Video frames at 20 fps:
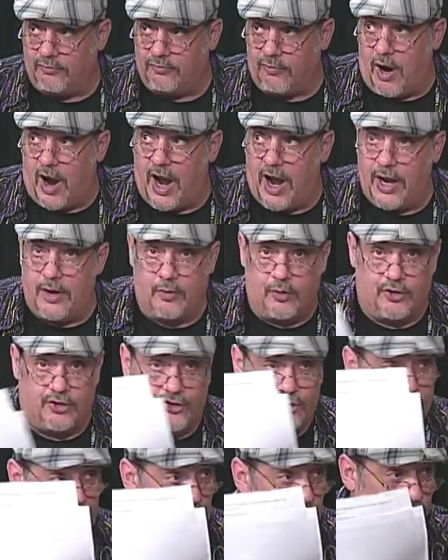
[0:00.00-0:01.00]
Ryan
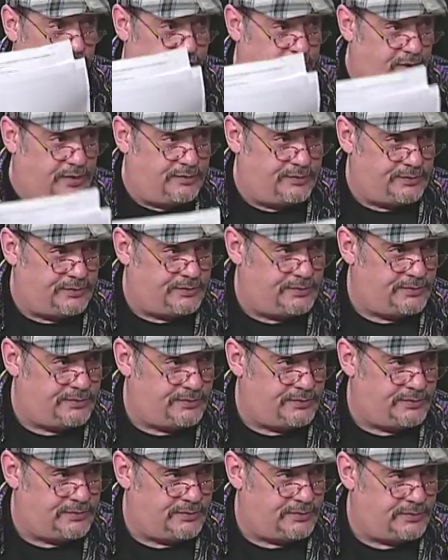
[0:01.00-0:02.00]
was chosen. Don't
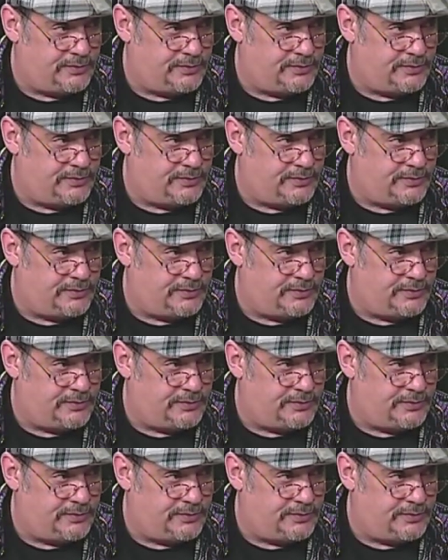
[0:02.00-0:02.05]
date it.